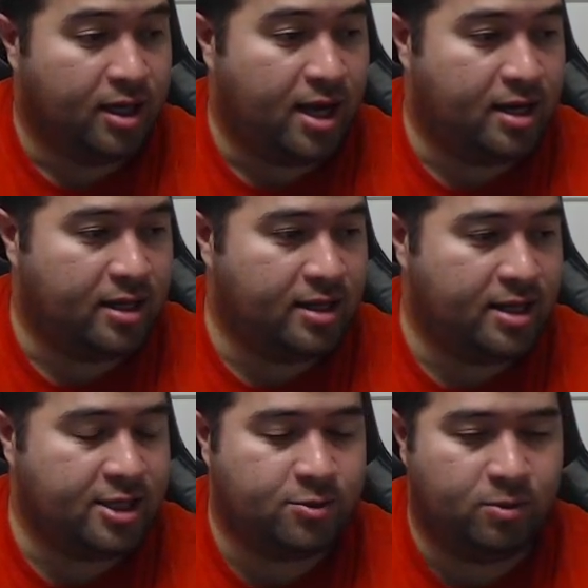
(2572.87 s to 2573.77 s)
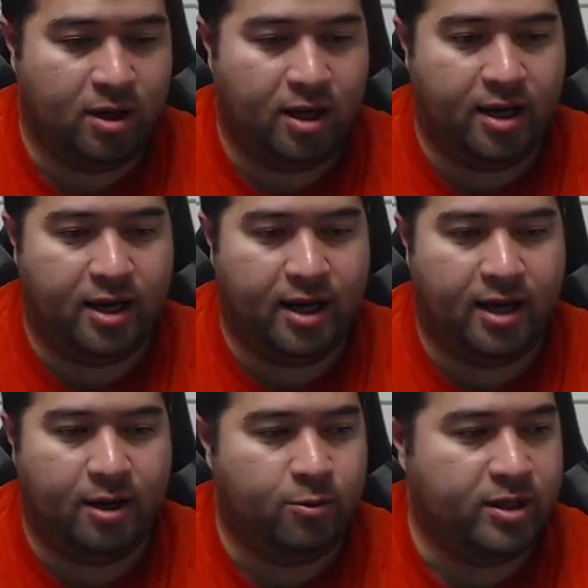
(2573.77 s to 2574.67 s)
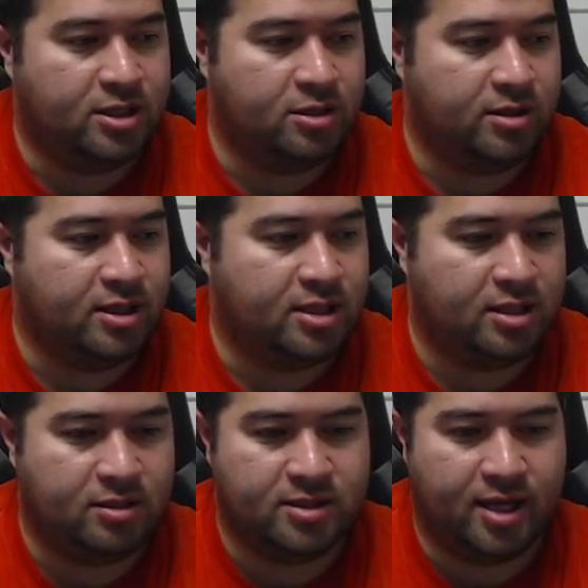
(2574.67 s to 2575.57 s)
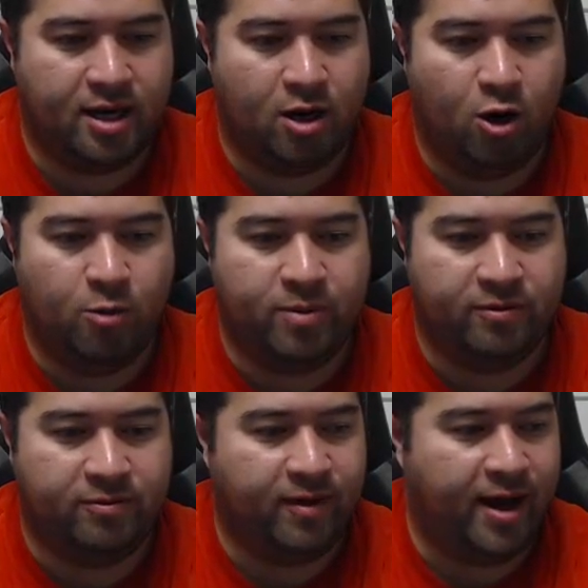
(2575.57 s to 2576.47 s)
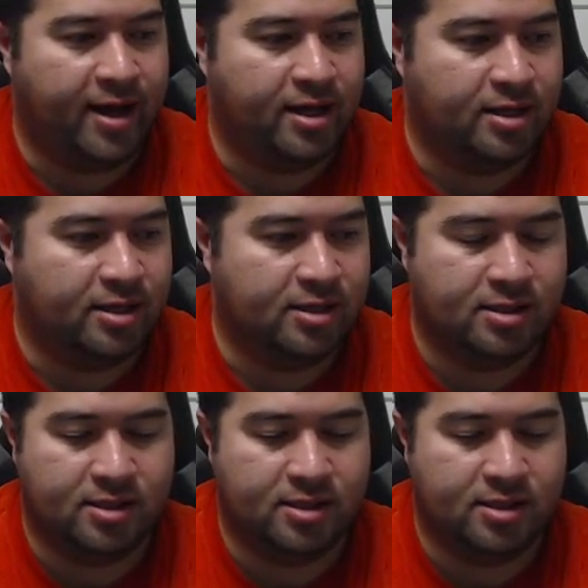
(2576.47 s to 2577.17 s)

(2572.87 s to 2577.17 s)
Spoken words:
And on this one, we do need to use that open file.